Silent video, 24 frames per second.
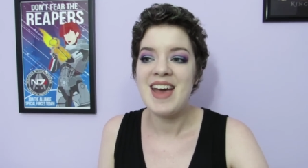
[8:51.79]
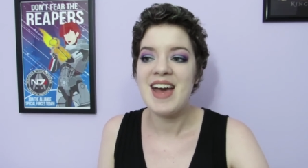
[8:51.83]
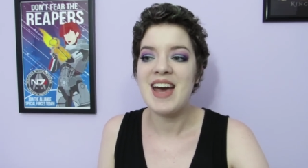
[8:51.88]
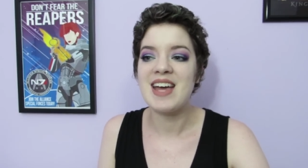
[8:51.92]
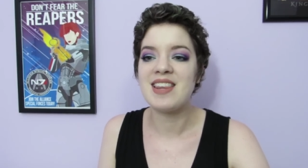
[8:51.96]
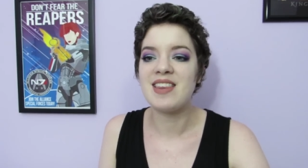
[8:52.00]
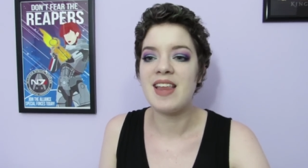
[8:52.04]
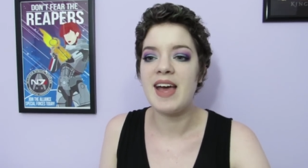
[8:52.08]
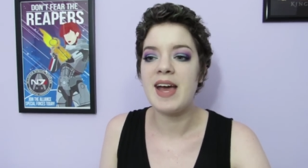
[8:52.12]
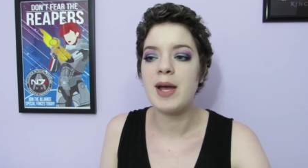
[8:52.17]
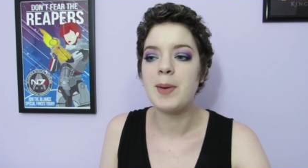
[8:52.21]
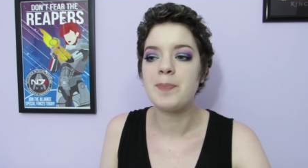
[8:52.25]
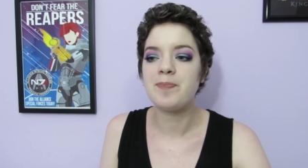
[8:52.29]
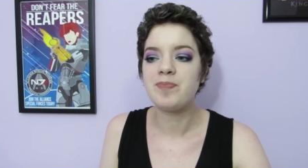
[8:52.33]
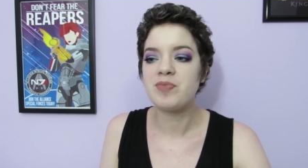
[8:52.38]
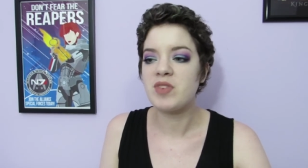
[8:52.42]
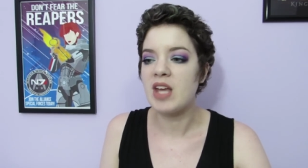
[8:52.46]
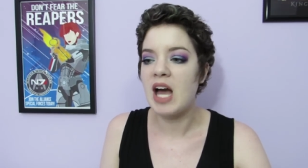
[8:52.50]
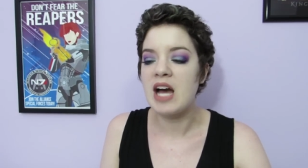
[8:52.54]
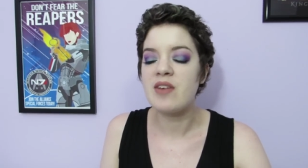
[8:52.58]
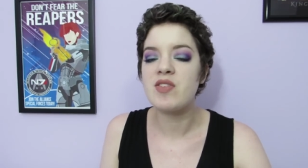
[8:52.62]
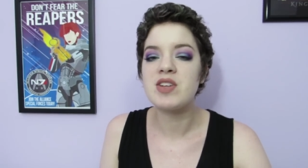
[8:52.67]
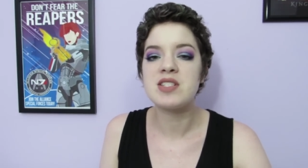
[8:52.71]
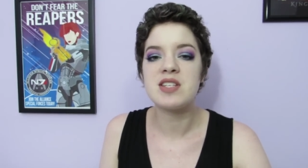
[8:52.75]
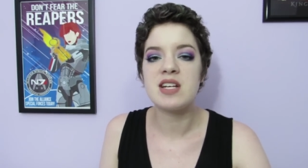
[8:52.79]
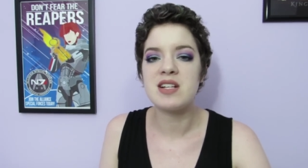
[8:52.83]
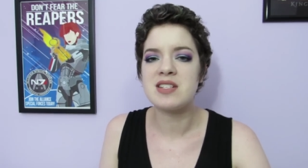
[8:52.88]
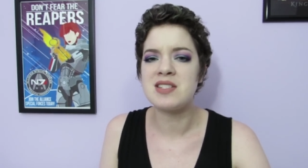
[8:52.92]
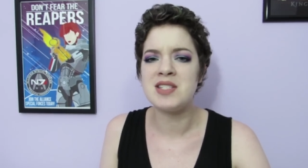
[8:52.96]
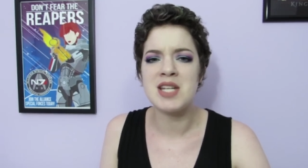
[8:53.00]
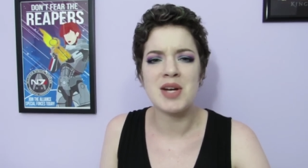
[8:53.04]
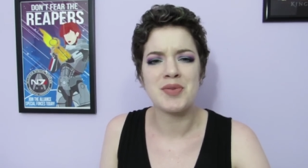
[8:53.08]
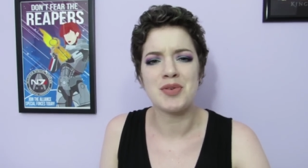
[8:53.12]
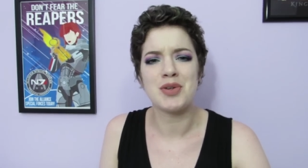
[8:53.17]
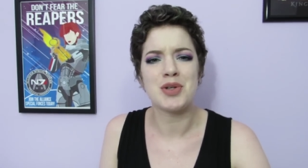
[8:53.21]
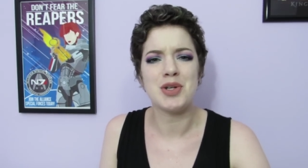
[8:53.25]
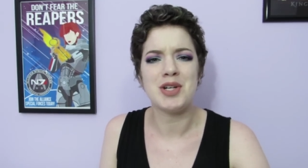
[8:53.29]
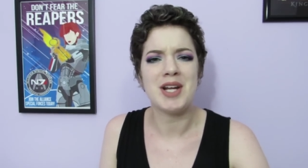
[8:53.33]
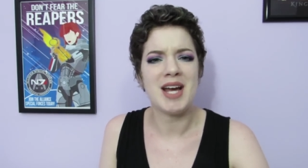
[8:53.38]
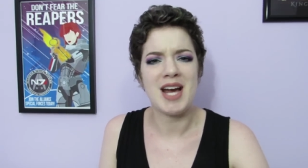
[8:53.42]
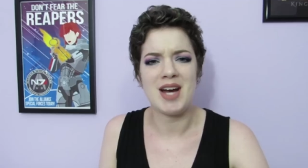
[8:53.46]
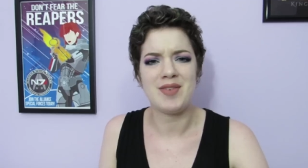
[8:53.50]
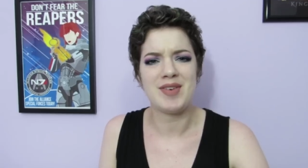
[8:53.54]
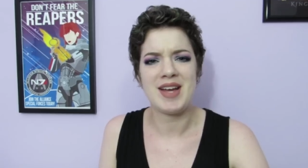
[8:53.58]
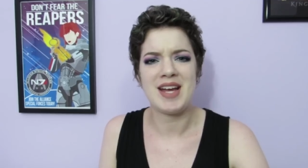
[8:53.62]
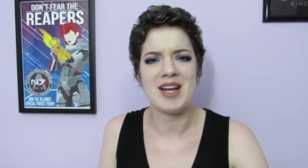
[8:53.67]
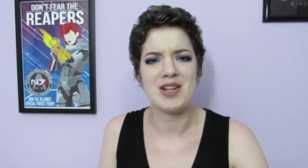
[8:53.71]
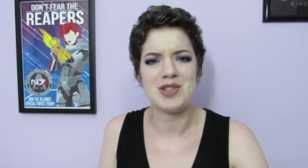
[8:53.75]
and like obviously it's never good to
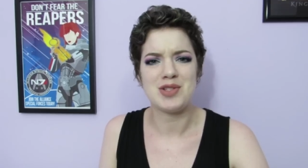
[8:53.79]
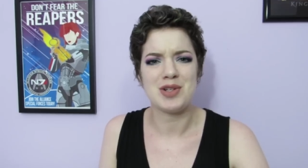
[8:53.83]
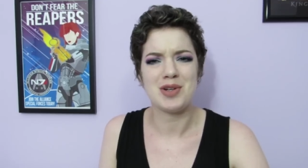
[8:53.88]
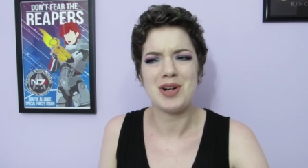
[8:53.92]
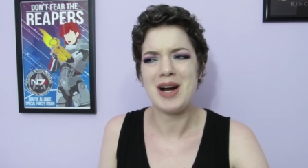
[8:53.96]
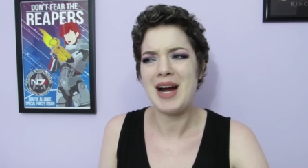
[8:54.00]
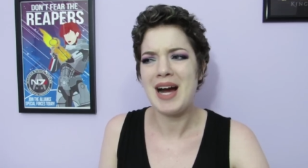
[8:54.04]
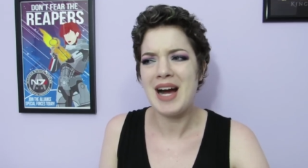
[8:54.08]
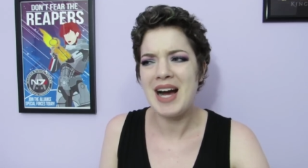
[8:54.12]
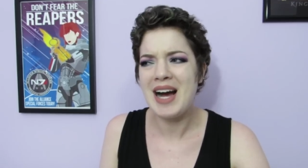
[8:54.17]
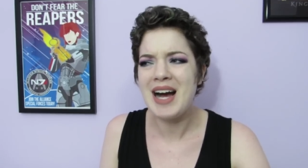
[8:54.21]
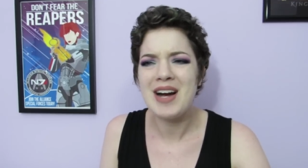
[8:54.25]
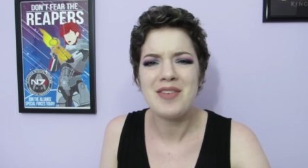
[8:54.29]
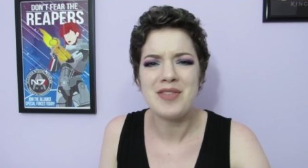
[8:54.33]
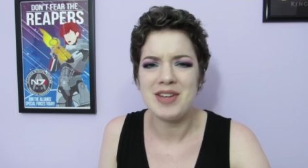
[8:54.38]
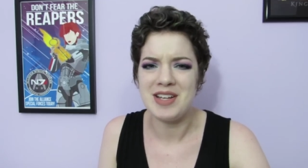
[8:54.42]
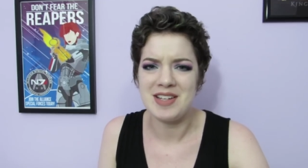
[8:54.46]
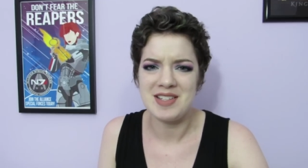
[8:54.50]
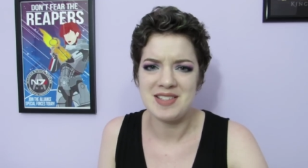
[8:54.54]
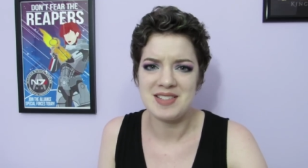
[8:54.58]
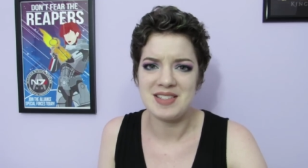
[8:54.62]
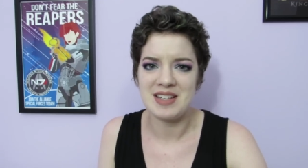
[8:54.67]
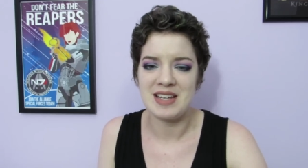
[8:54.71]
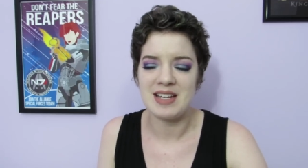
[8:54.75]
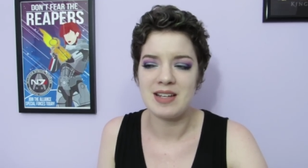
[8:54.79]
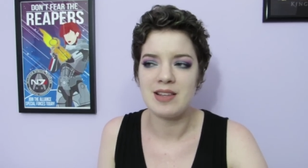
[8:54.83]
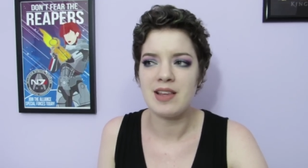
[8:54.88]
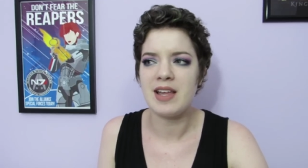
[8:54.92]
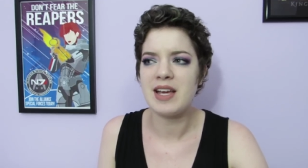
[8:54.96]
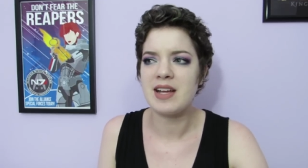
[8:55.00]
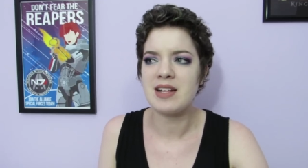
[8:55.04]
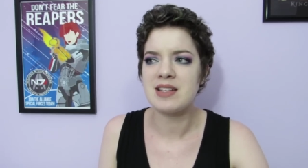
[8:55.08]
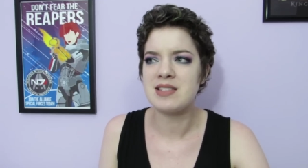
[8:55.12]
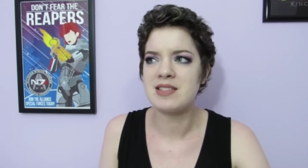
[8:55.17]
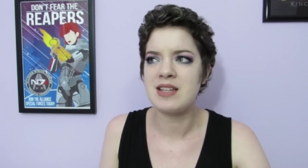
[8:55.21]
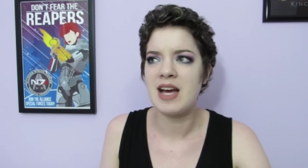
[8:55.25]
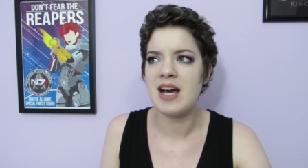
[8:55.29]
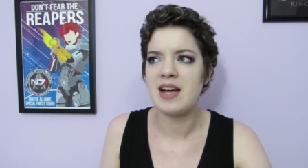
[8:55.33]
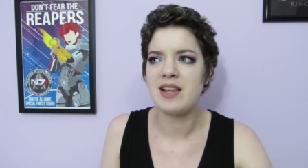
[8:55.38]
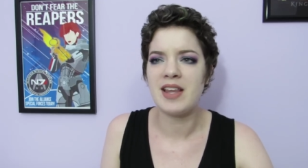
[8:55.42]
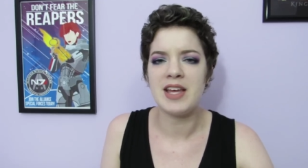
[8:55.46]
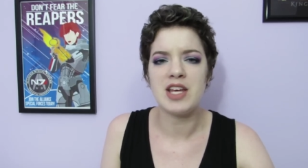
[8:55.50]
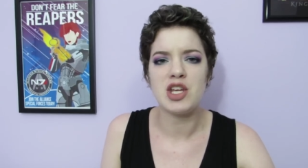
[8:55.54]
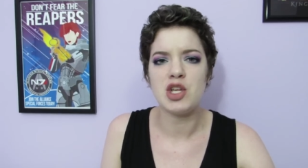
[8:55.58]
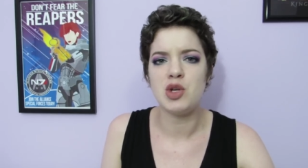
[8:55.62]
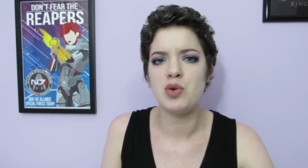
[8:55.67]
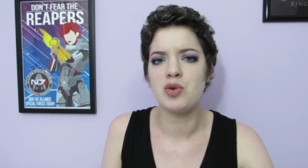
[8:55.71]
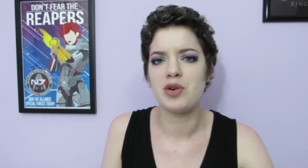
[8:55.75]
have cancer, obviously, like it's not
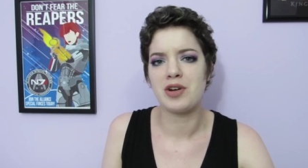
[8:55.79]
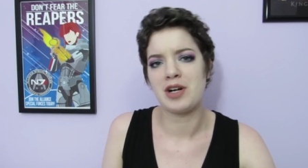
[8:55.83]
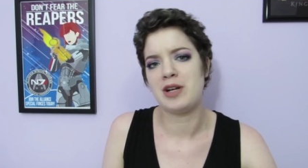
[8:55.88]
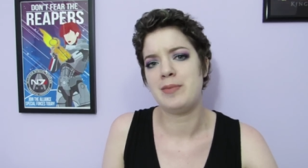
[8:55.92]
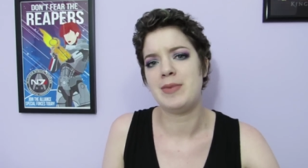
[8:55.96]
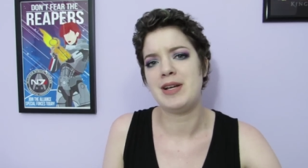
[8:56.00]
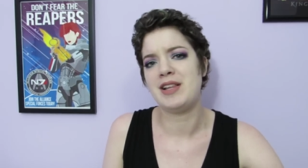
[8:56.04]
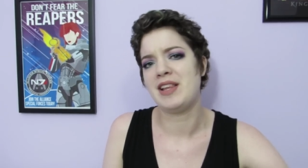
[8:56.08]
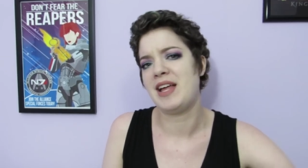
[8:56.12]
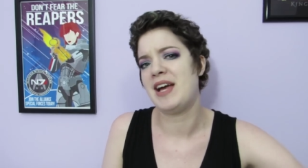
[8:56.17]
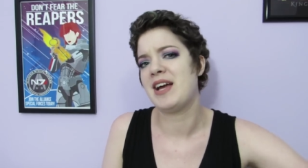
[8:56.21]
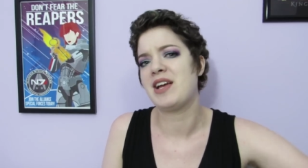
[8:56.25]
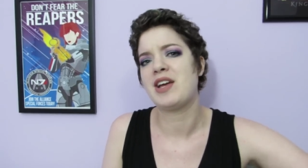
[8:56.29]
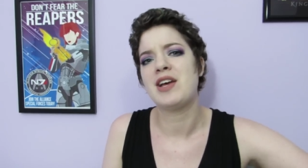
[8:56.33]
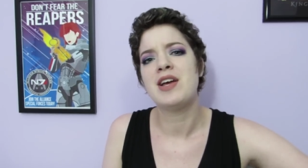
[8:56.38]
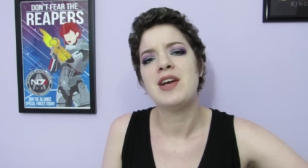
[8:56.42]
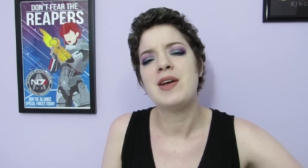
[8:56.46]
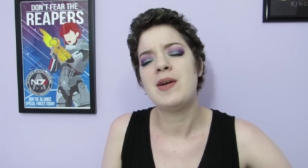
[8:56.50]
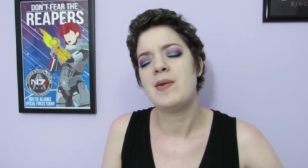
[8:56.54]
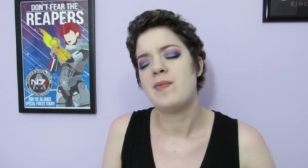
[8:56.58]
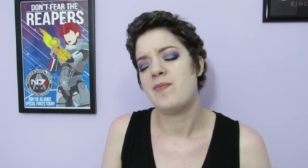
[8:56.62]
like you were going to be like,